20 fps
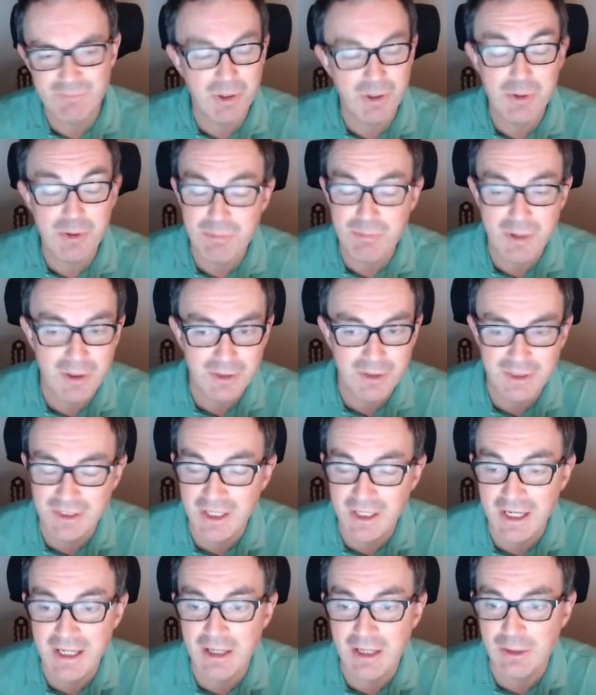Both Mark
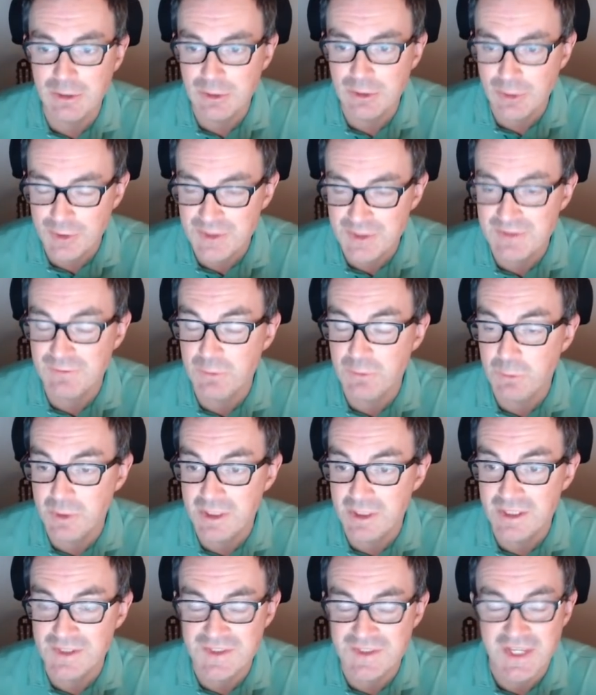and I are lost for
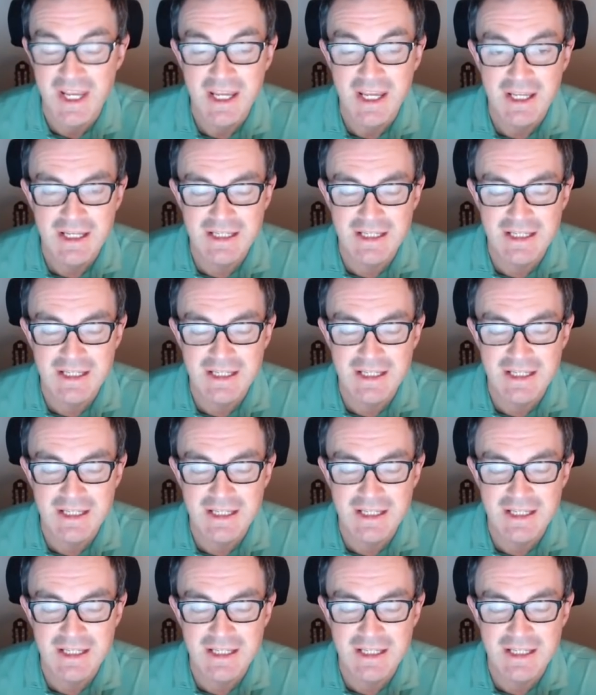words.